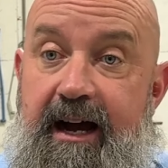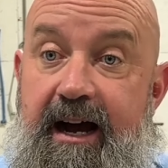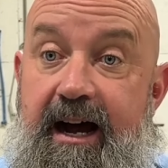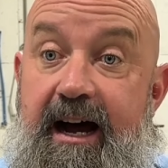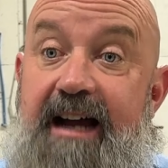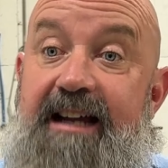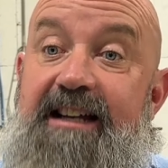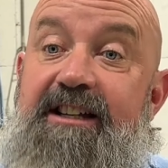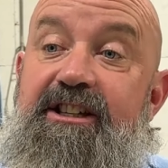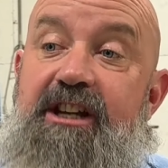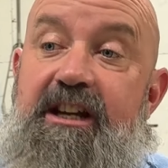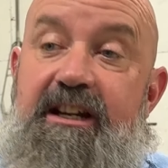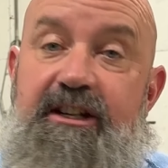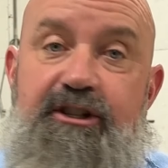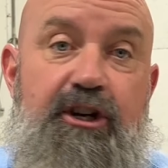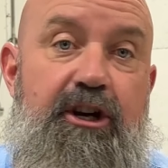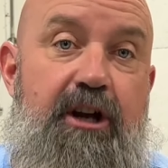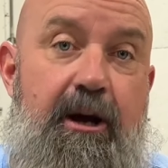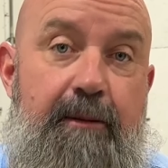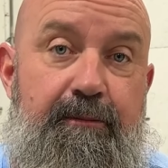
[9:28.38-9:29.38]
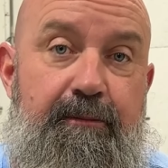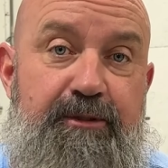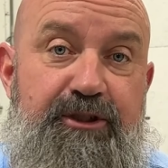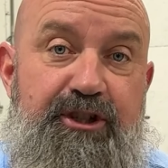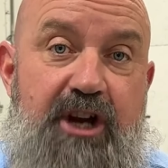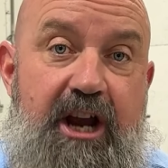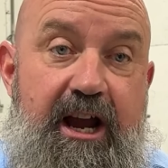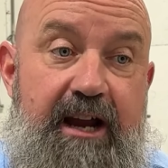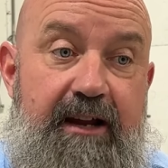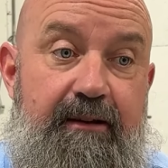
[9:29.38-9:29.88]
I teach a gumps
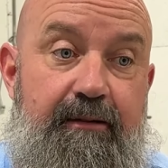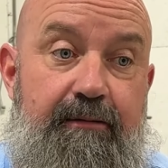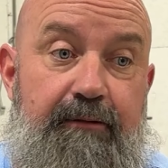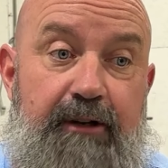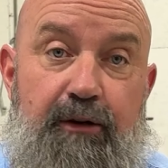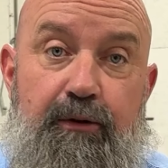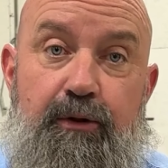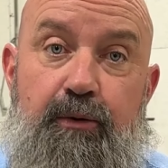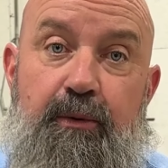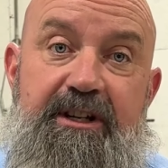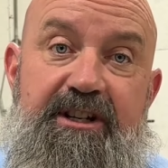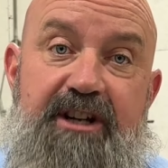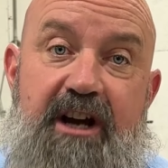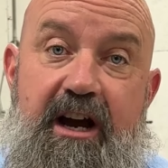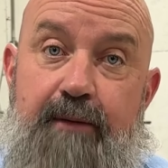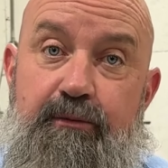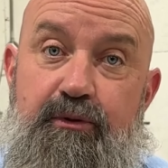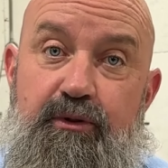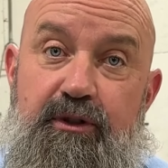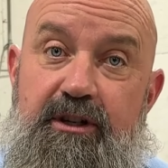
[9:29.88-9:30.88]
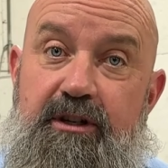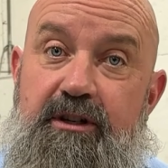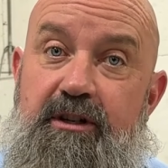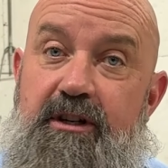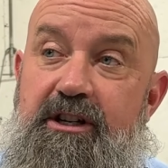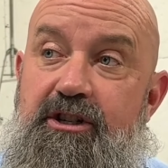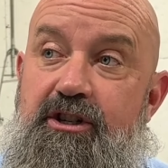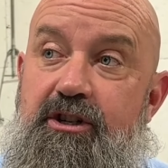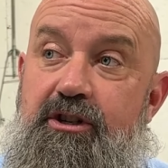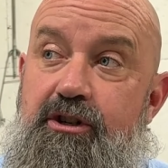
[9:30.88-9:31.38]
check, you know, 3 times. We
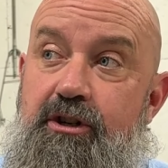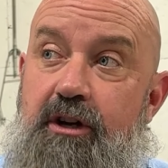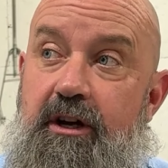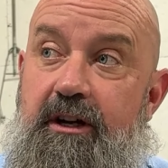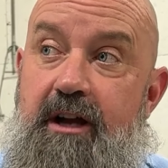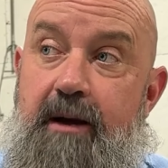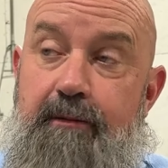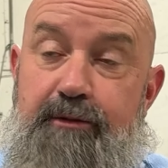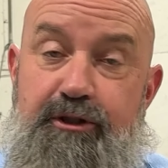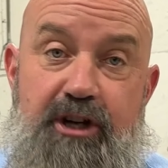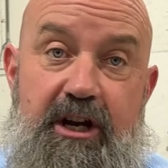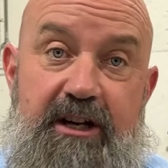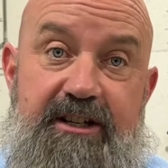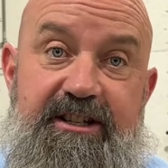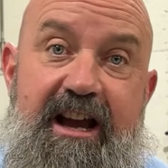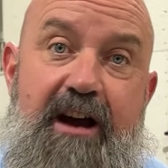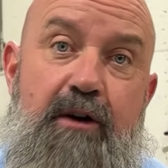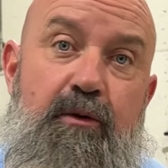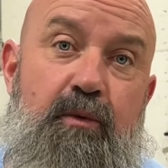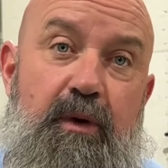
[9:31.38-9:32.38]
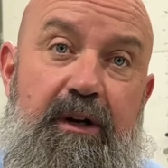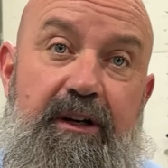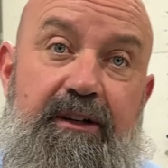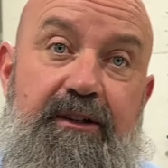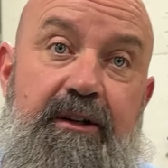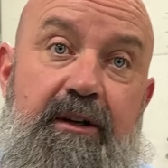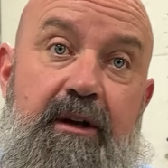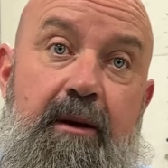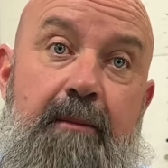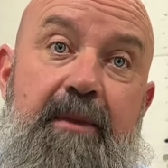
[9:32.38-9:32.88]
teach a gumps check downwind,
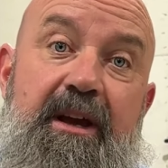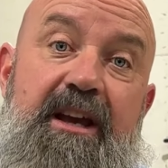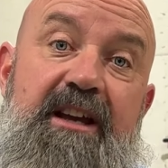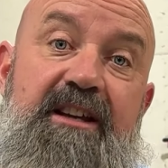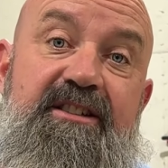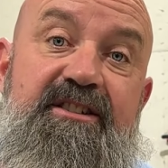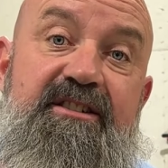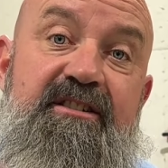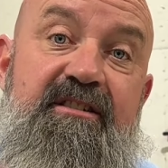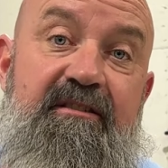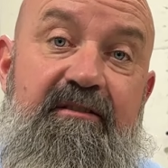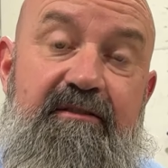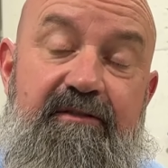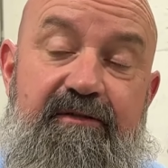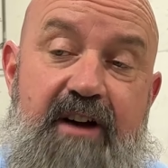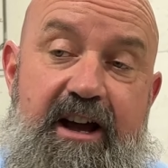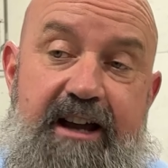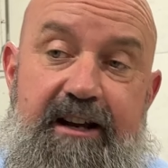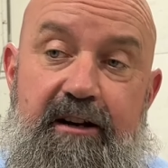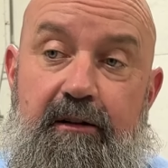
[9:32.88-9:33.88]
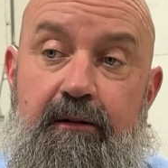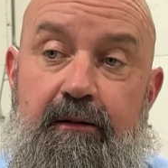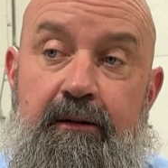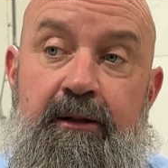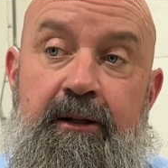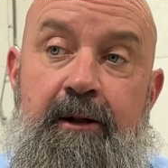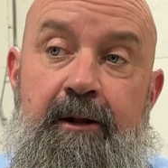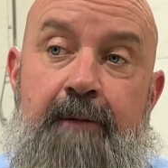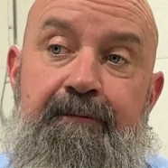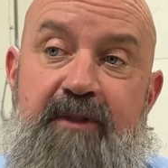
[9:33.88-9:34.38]
base, final,
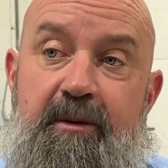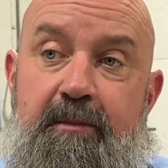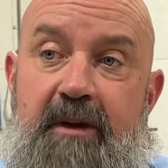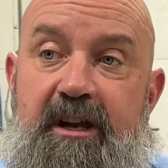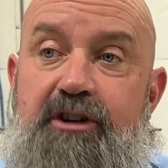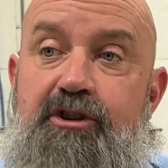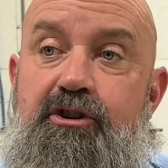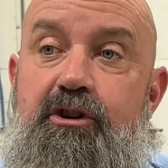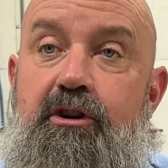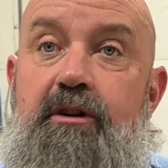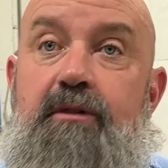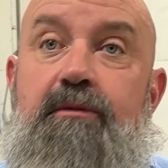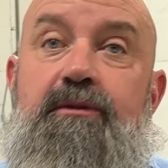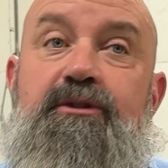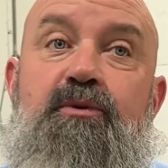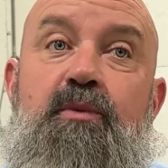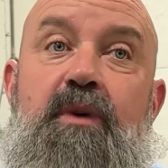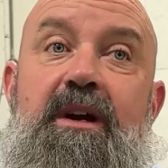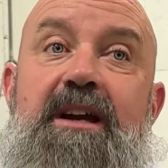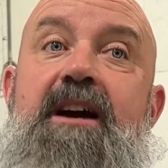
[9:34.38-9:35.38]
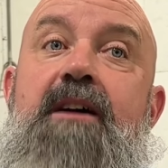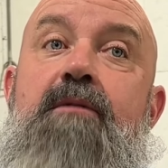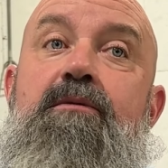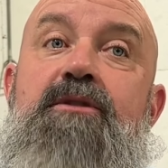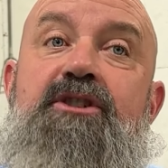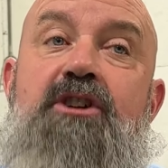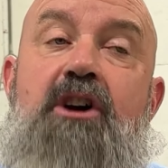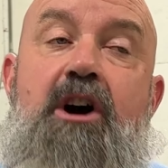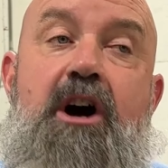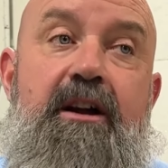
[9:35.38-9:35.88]
to make sure it was the way I
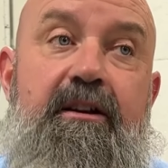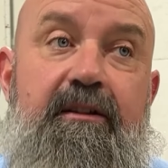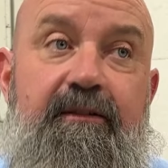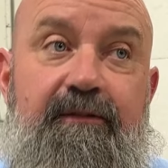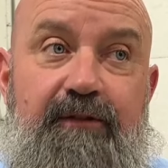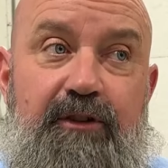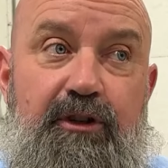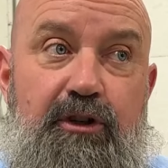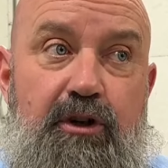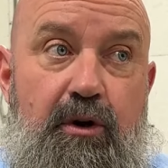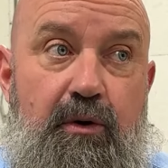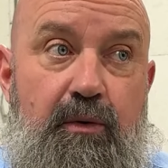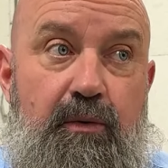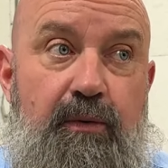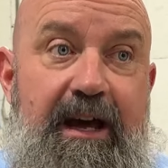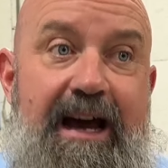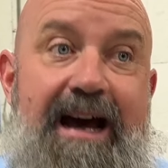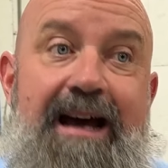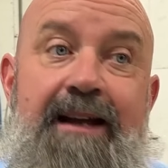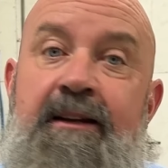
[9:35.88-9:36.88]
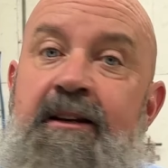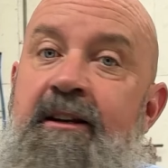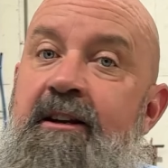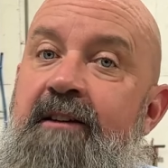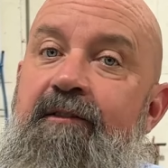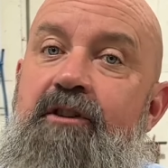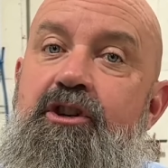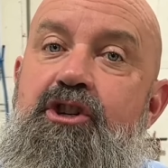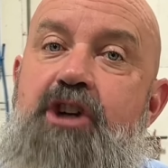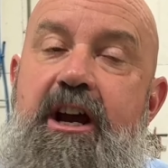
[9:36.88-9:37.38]
was taught. You know that.
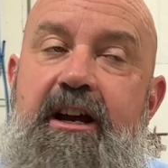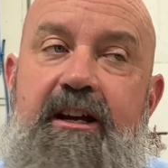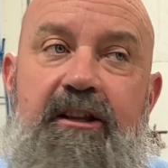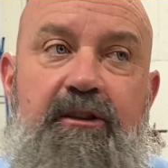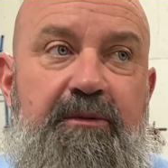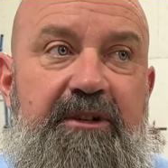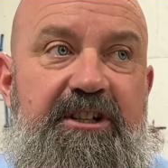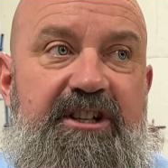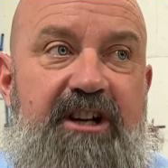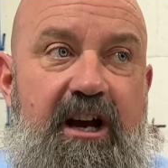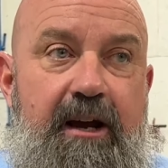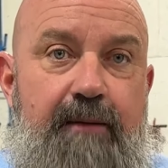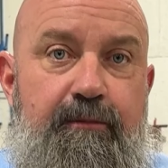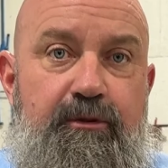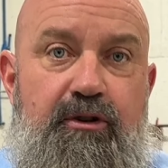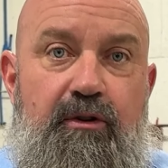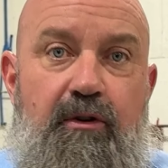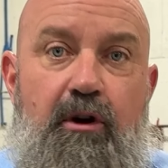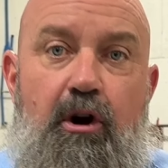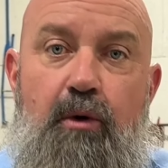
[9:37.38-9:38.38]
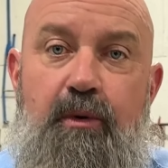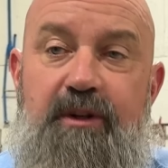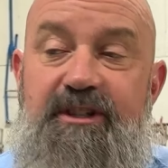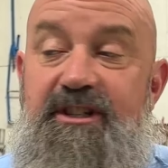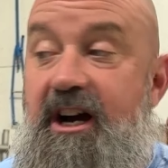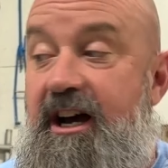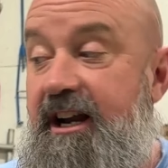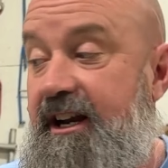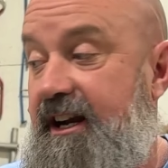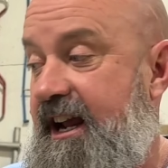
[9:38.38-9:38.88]
You check it 3 times, you're always
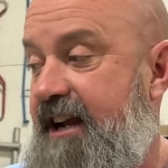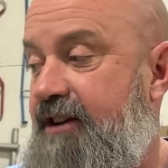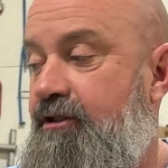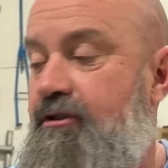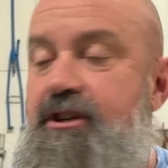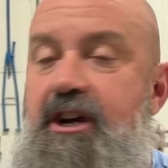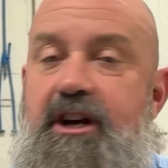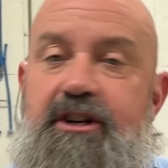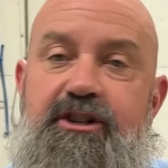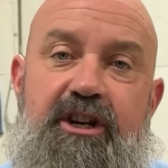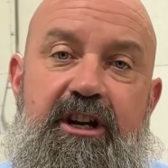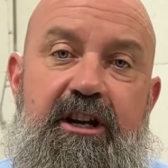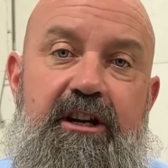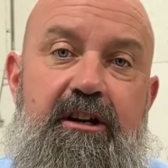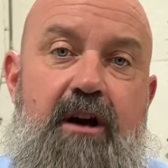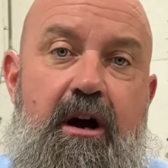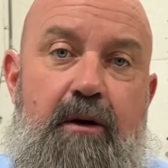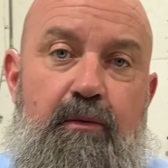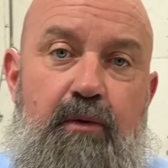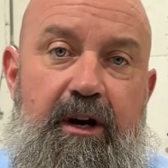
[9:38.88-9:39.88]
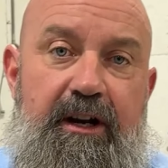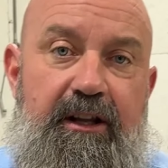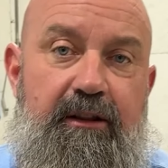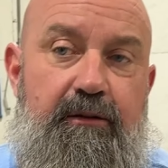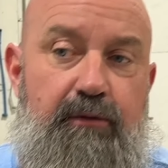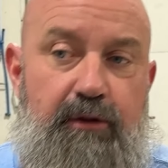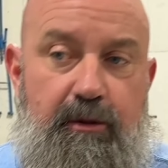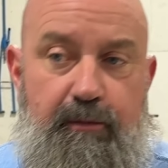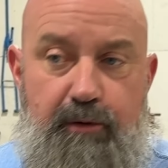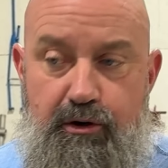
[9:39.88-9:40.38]
got it, and you're touching it, not running
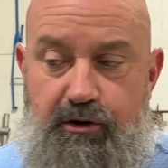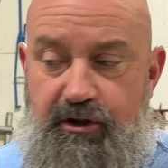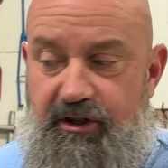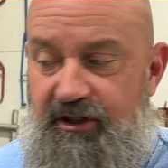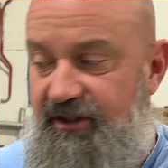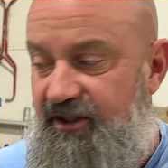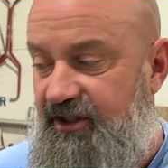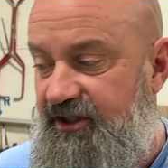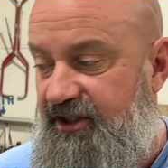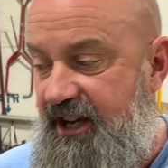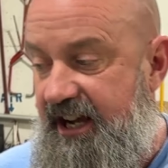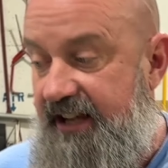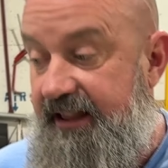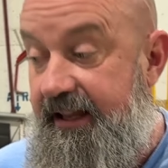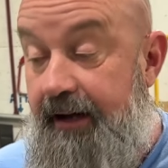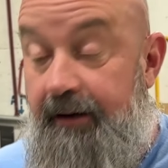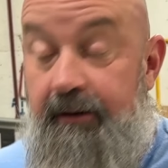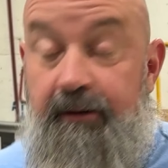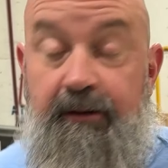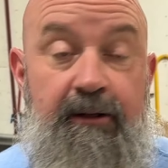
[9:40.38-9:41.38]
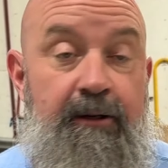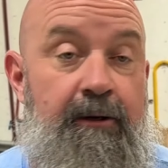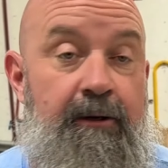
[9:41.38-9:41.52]
through the motions and saying that.